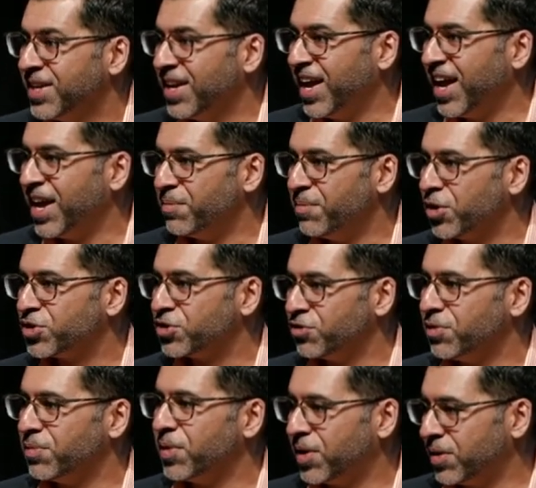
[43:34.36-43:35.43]
And most of
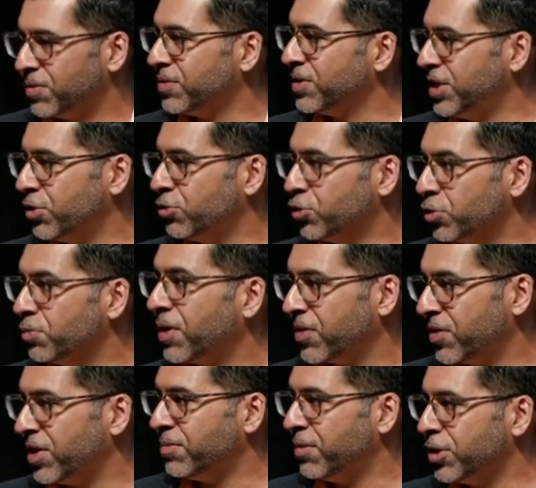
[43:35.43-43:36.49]
them are, you know, ruled by their
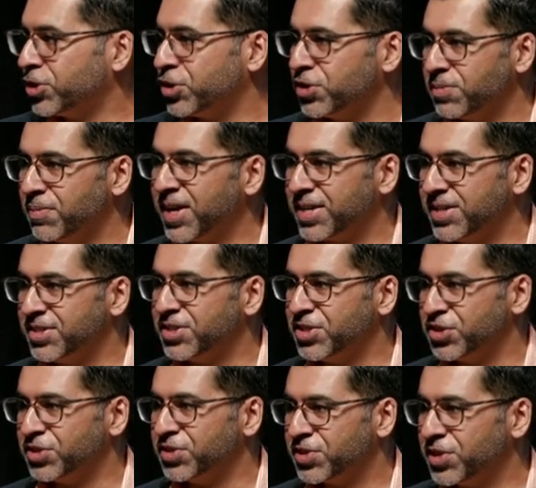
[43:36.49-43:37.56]
emotions and making
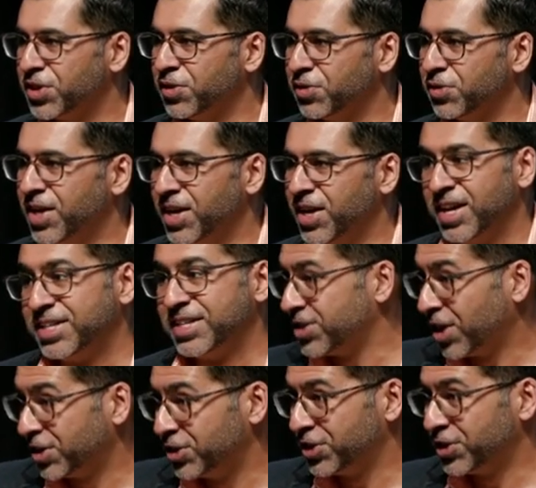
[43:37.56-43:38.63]
decisions. So it's
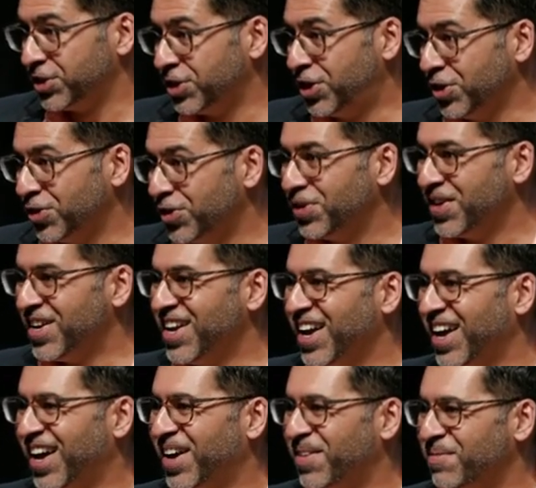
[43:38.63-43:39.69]
not just you.
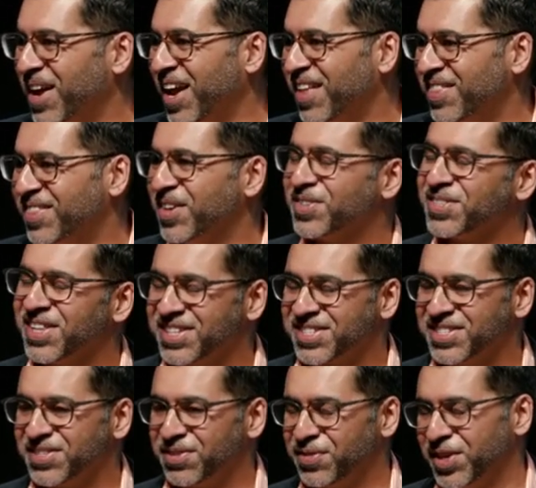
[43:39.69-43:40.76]
um, and those lessons
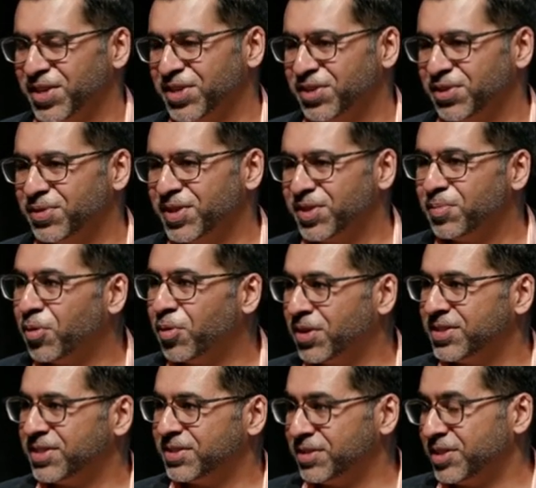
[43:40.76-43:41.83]
of failure are really important
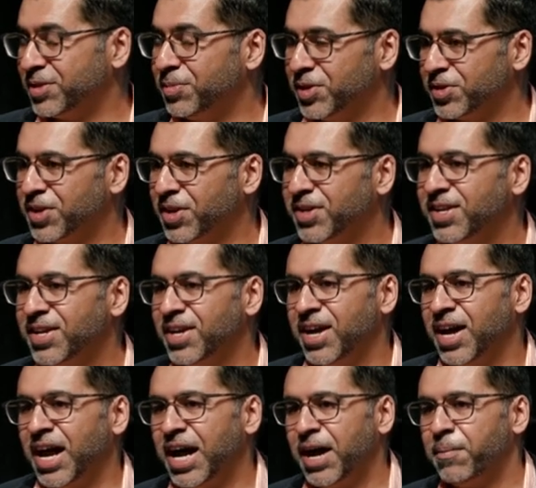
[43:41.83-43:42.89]
to, to build on.
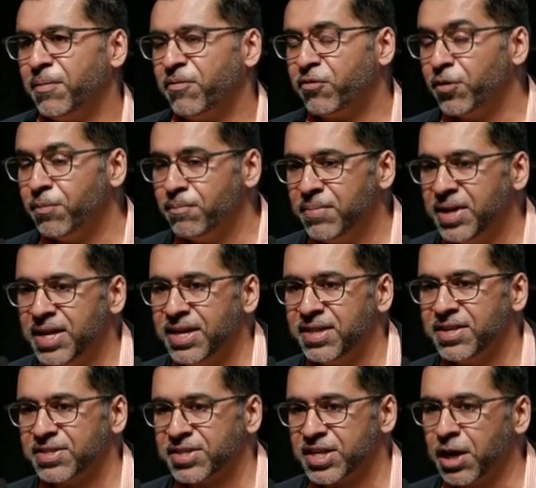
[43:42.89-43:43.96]
Um, for me,
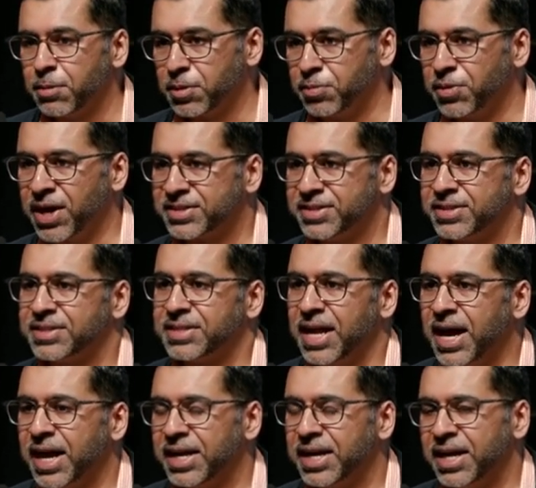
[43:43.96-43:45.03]
there's a couple practices that
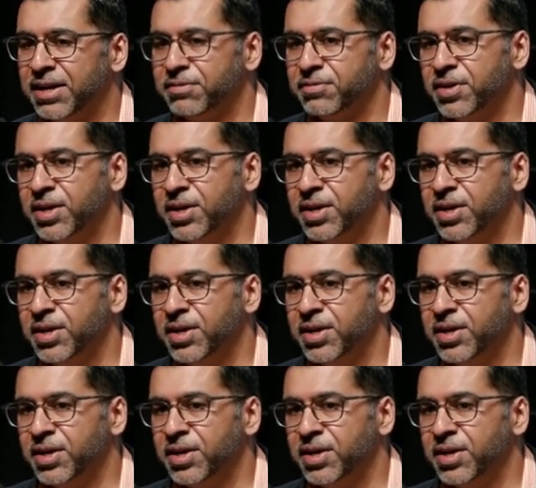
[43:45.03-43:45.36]
I have.